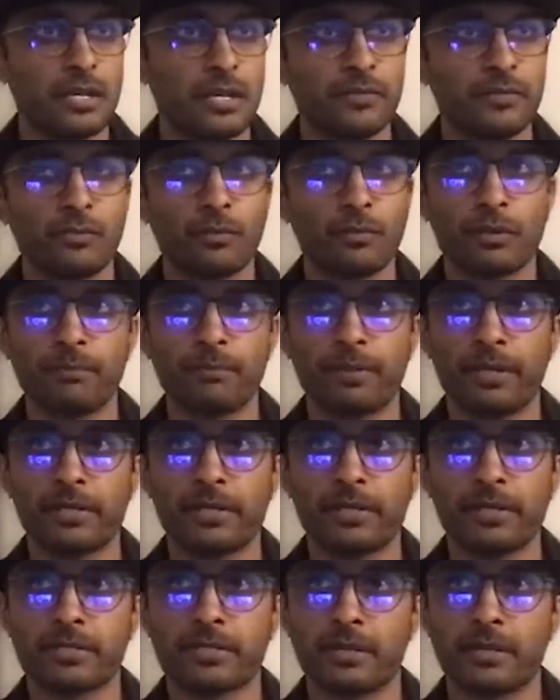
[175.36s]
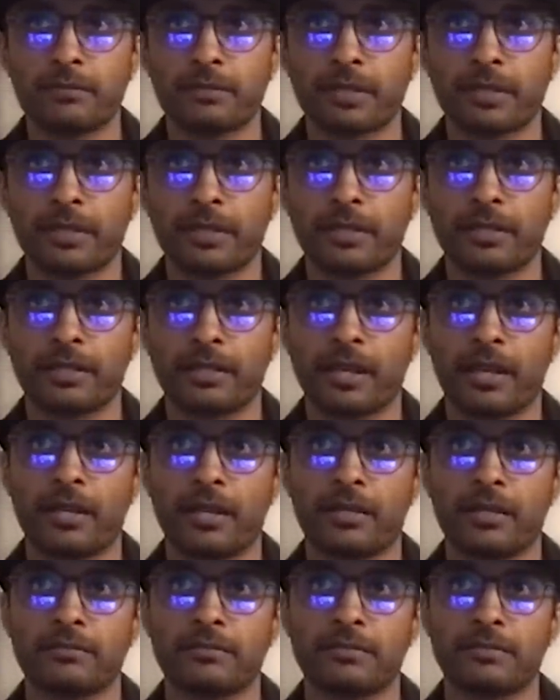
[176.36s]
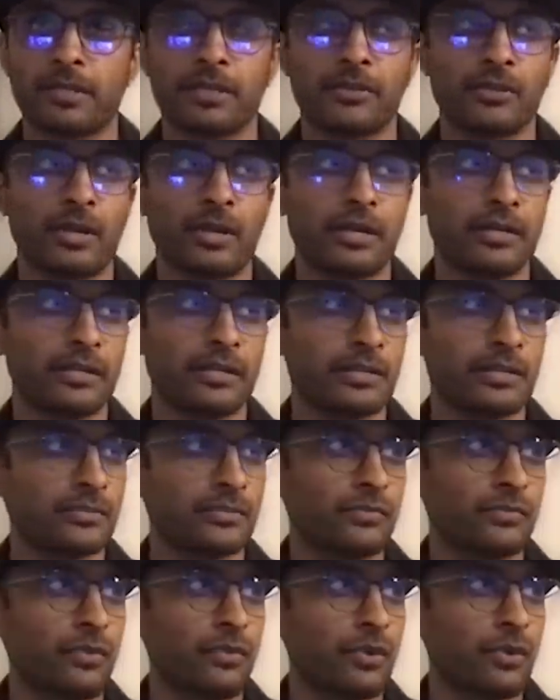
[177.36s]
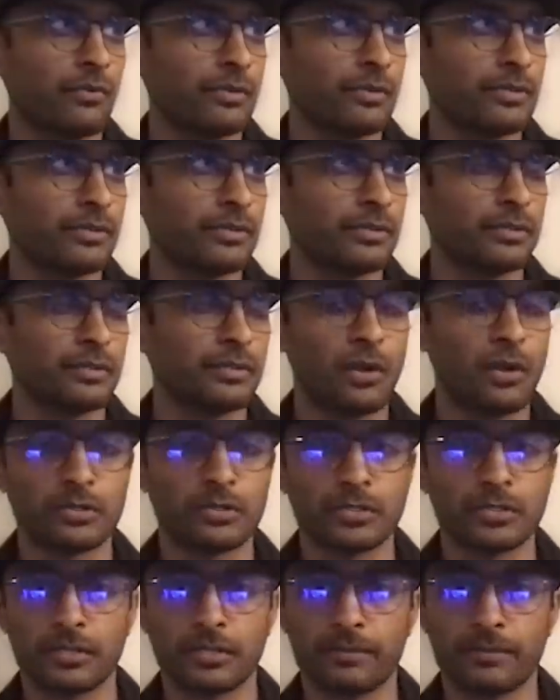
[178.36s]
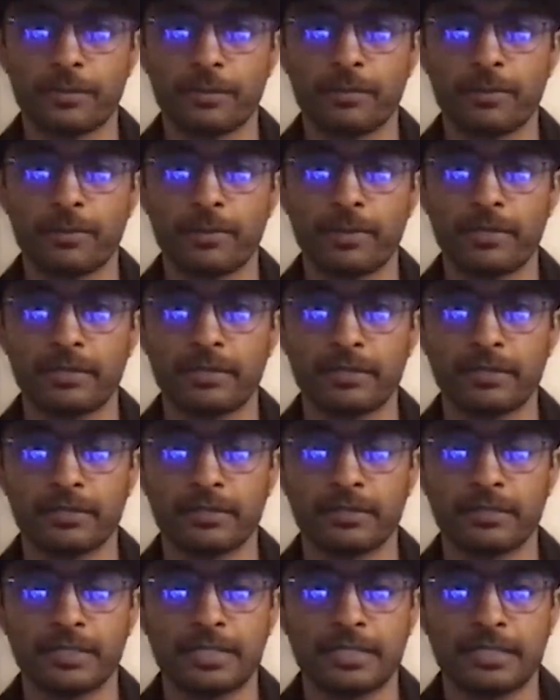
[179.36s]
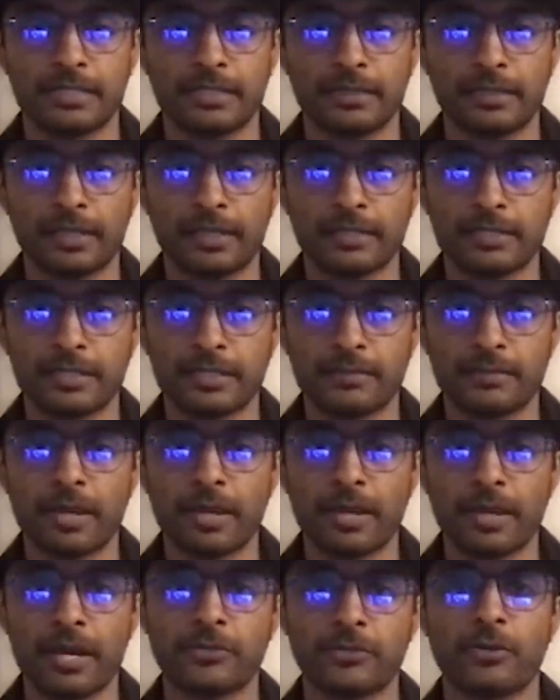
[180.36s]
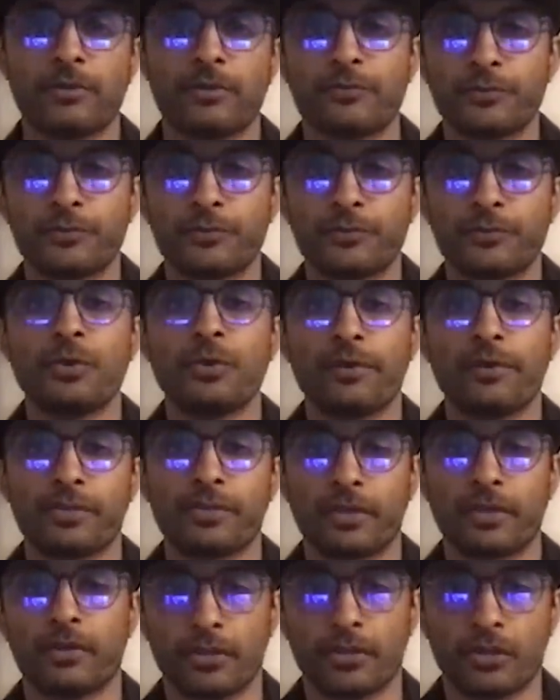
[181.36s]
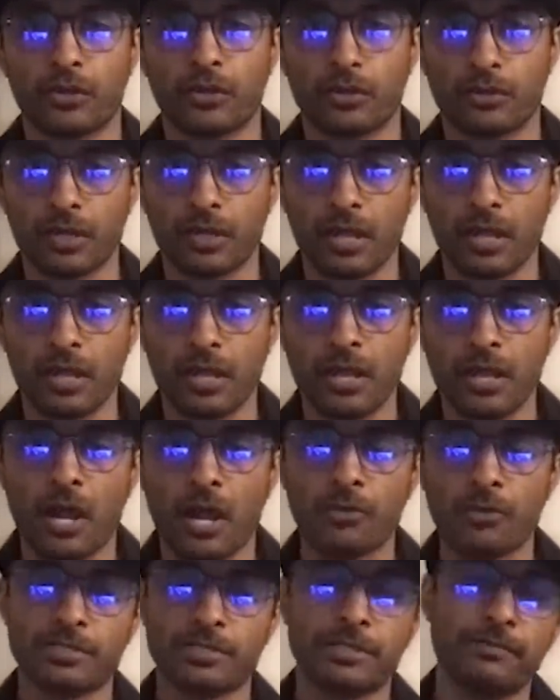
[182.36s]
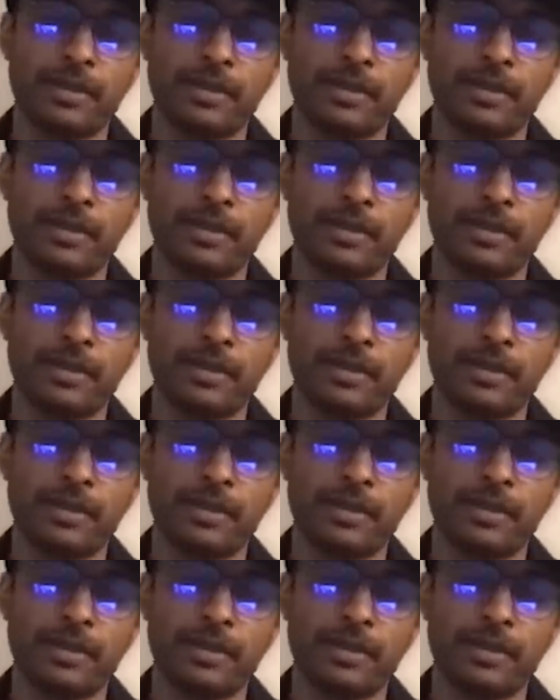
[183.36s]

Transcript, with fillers: if you want to build something and take your ideas forward long term and build a legacy brand, you have to do everything on your own. Obviously,